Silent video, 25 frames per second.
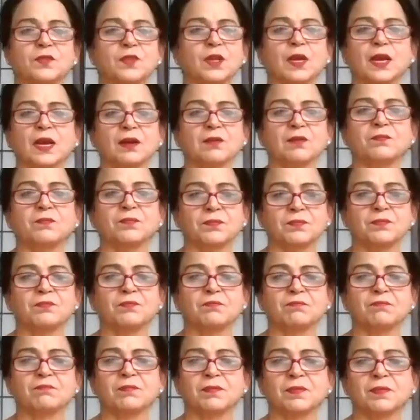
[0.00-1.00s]
that's what
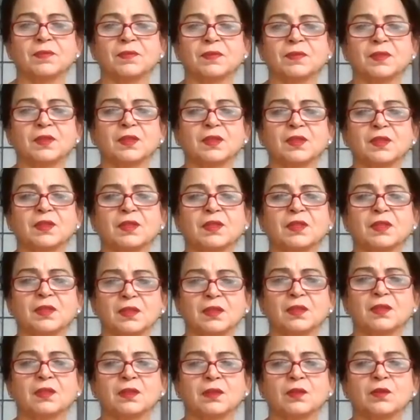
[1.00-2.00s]
is written in the
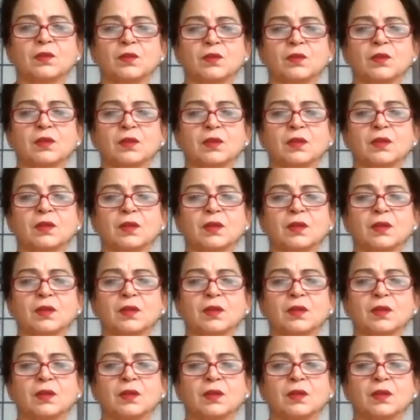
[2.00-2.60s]
book. That's why